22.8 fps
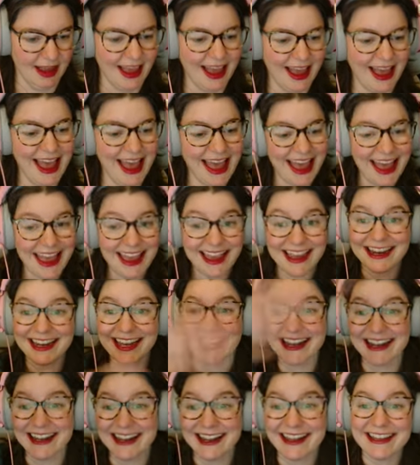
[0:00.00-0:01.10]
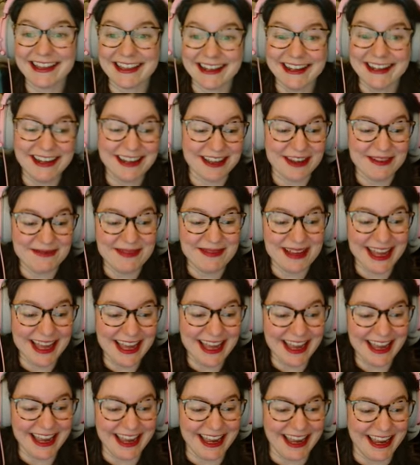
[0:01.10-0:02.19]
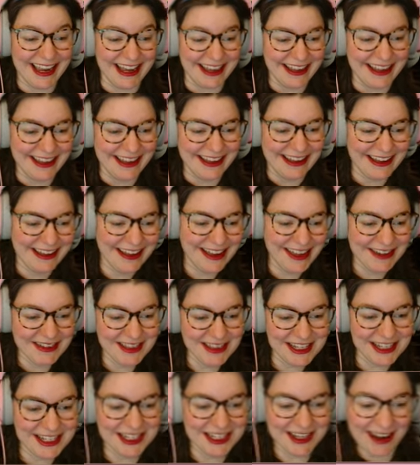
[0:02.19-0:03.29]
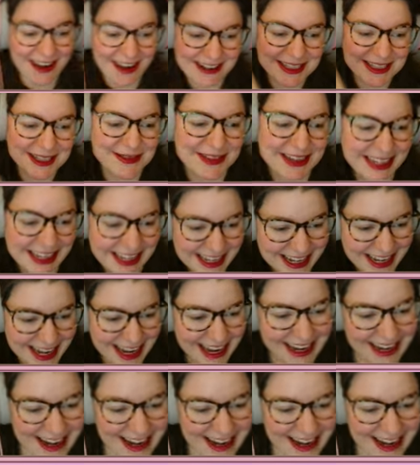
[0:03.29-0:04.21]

Hey, Nick, look at me! Yeah, you're in the shorts feed, I